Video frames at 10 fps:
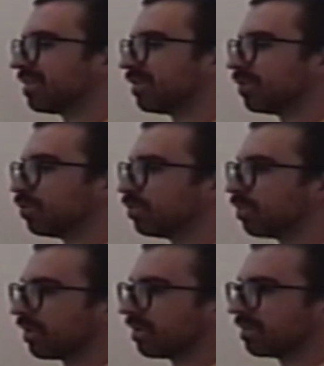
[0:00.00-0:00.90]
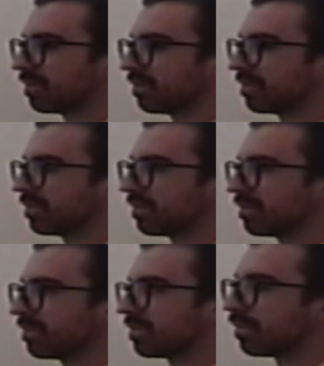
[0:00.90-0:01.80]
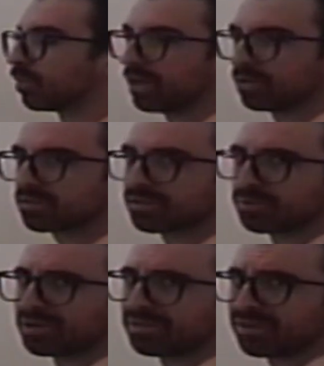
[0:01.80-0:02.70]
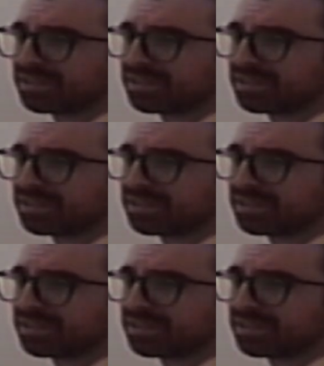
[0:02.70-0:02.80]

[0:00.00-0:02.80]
you are someone else or whatever.